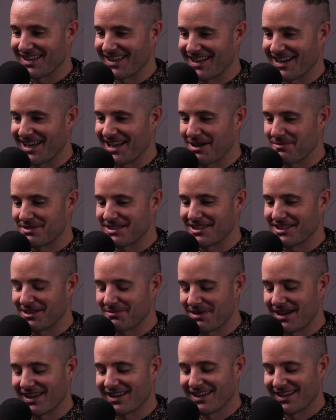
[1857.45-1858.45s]
And then I'm sitting there,
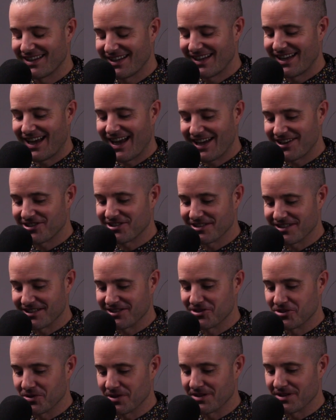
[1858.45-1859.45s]
I'm like, I should
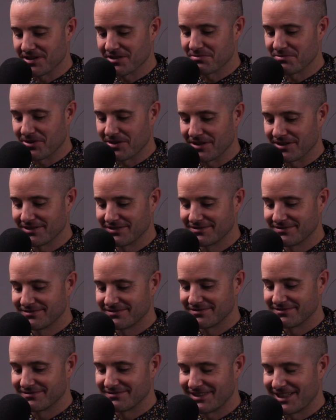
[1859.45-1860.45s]
enjoy this more.
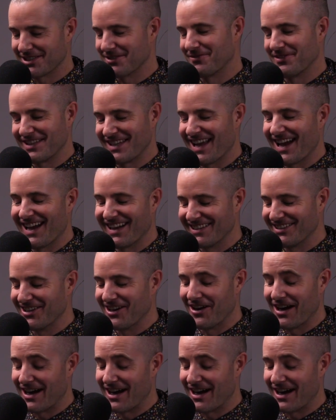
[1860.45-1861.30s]
Yeah. It's a, yeah, no,